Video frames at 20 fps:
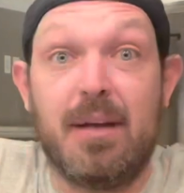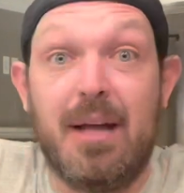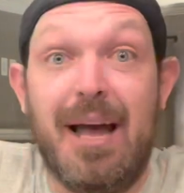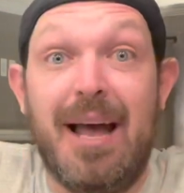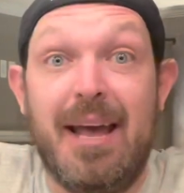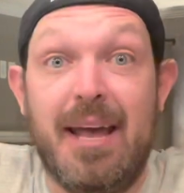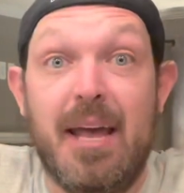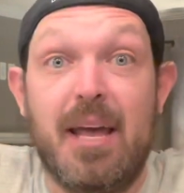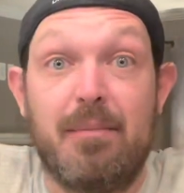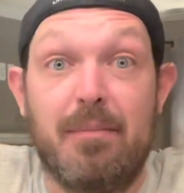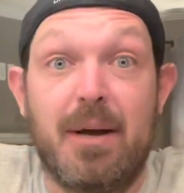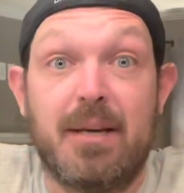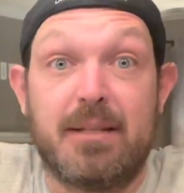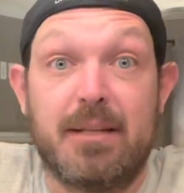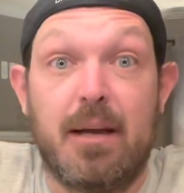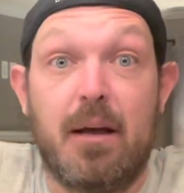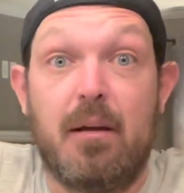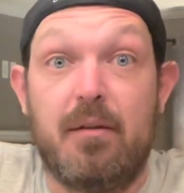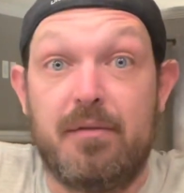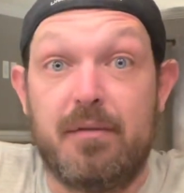I hate
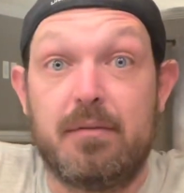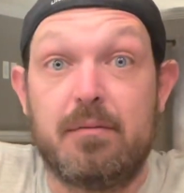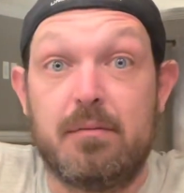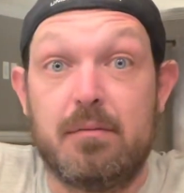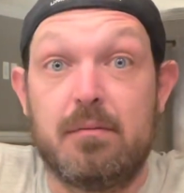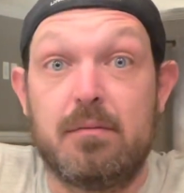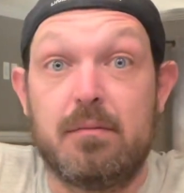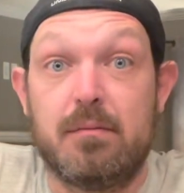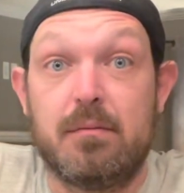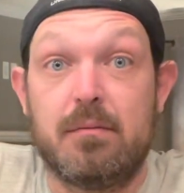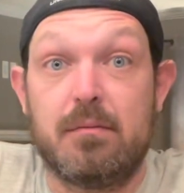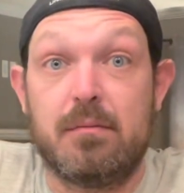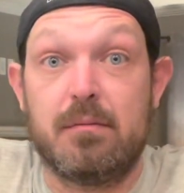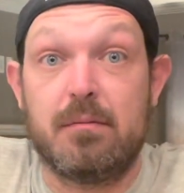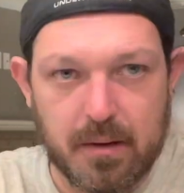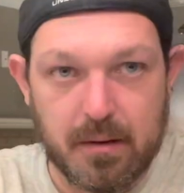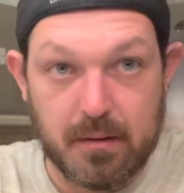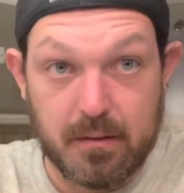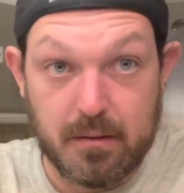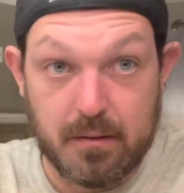myself.
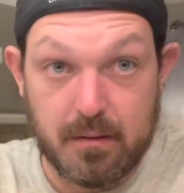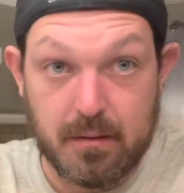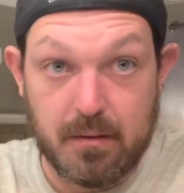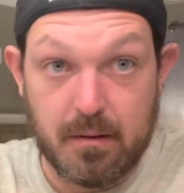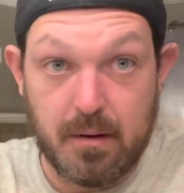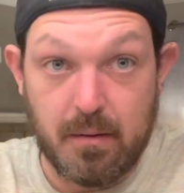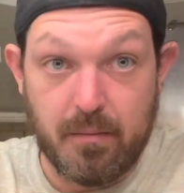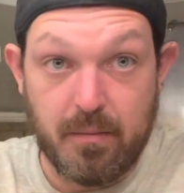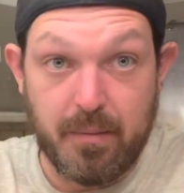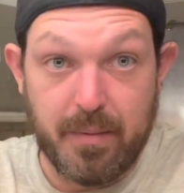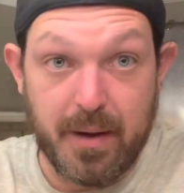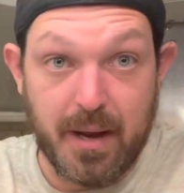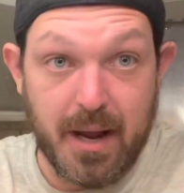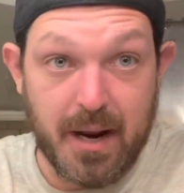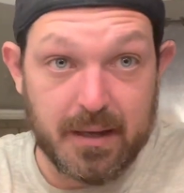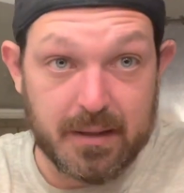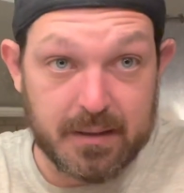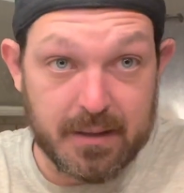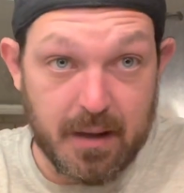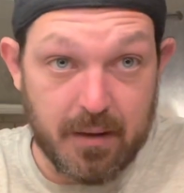to be honest,